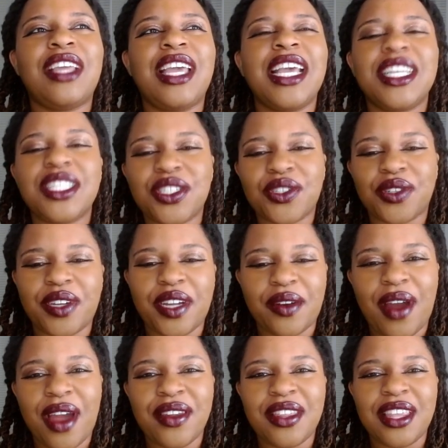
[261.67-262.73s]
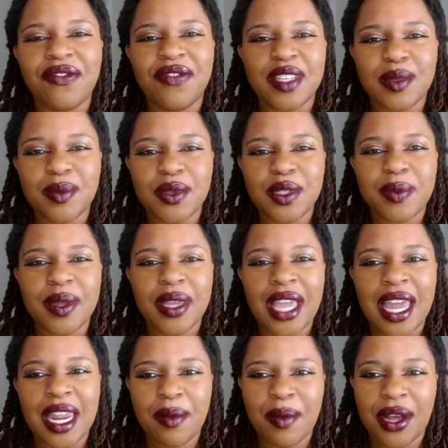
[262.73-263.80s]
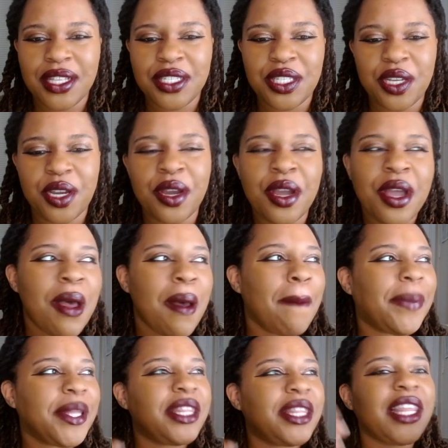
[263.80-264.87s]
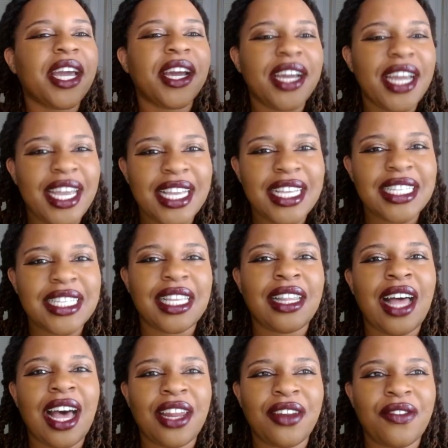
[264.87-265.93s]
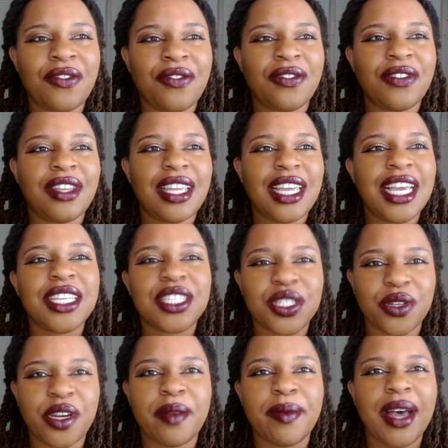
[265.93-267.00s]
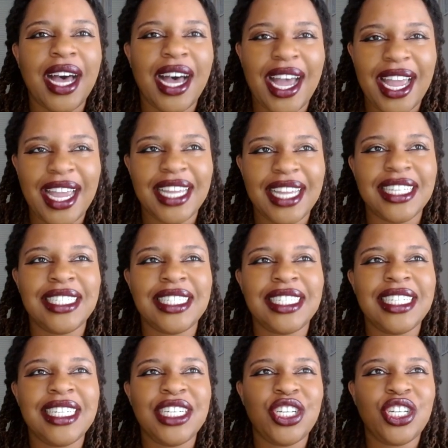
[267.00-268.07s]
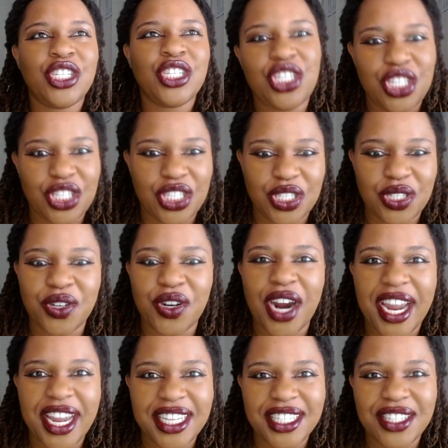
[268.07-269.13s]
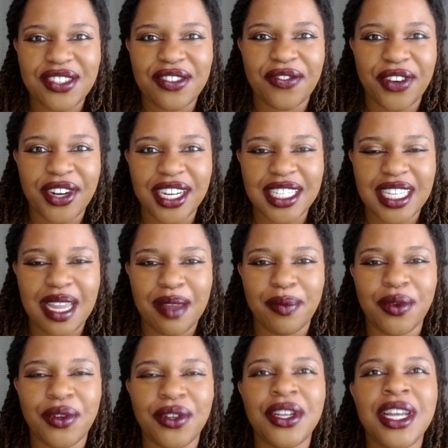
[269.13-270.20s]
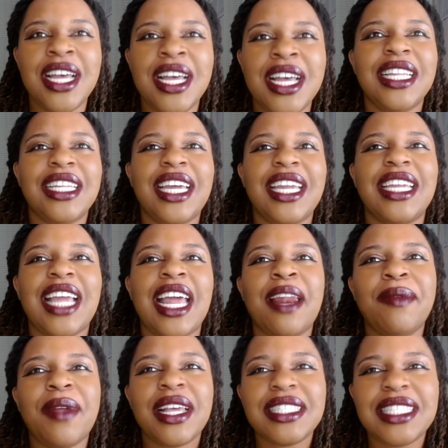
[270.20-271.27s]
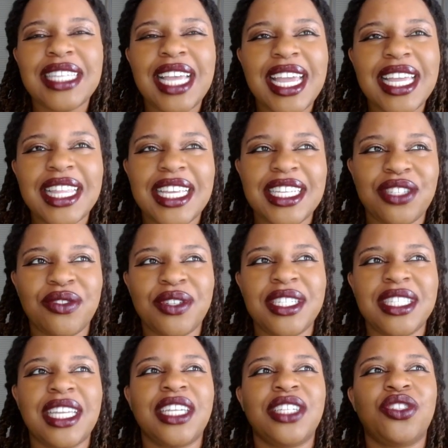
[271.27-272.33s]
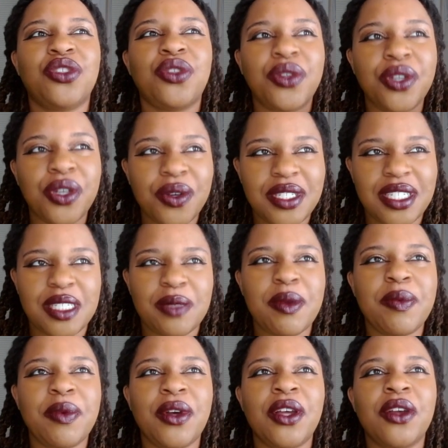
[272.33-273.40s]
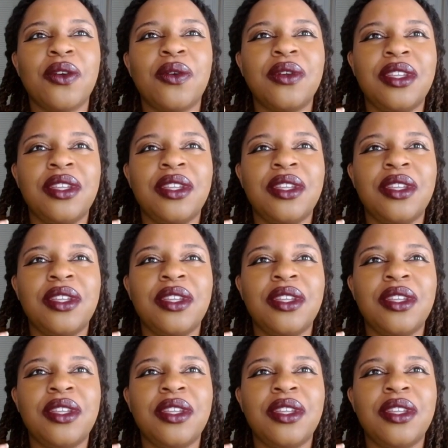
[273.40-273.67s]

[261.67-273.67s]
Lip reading: history around the invisible spaghetti monster, but there is a lot of history behind Jesus Christ, for example. And I'm not saying the history is true, it's just people